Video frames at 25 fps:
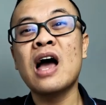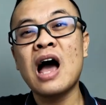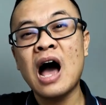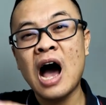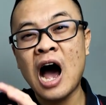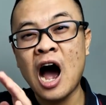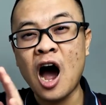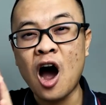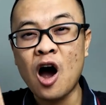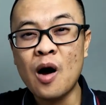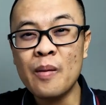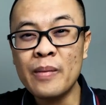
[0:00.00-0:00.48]

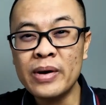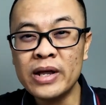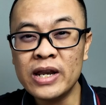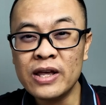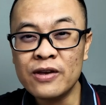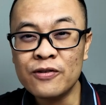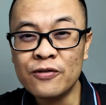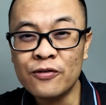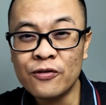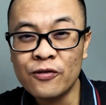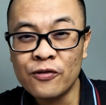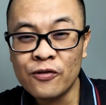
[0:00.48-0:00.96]
how
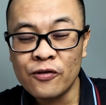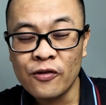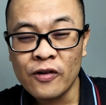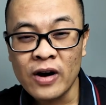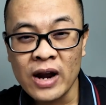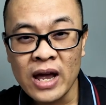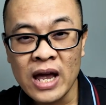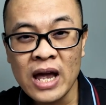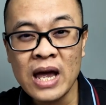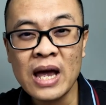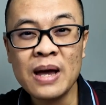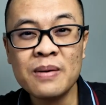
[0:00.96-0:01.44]
many
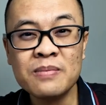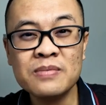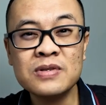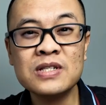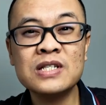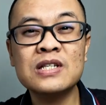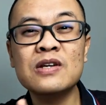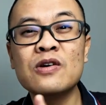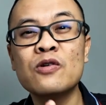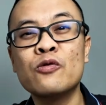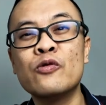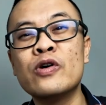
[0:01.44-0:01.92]

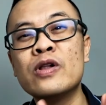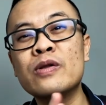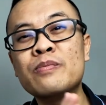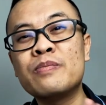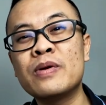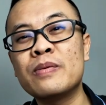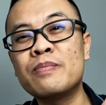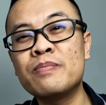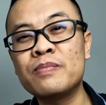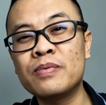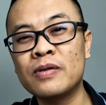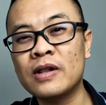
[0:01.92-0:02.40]
frames will
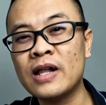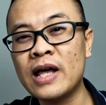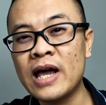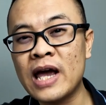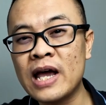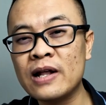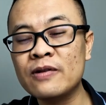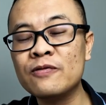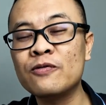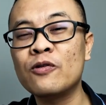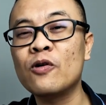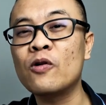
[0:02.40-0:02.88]
be
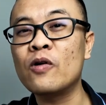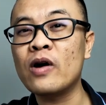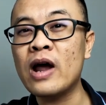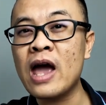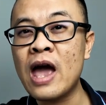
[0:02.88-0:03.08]
played for